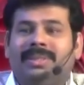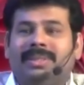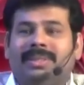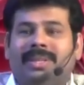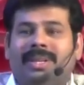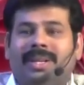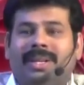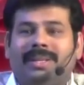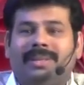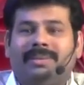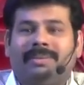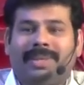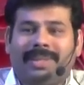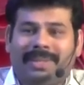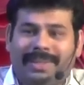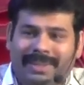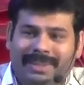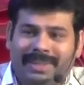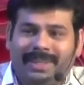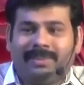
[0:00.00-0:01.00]
and my
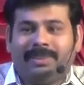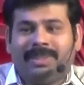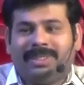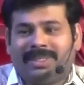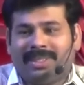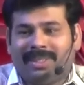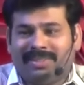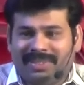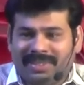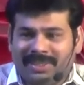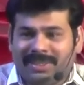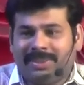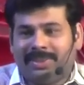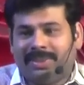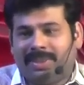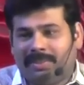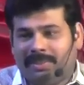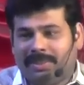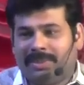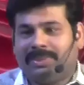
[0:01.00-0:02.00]
nickname itself is
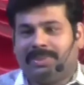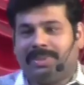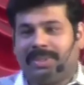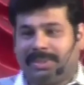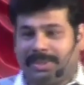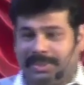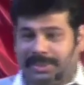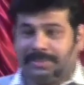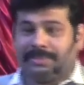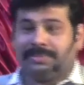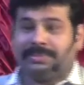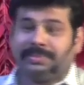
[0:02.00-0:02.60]
QTP Suresh.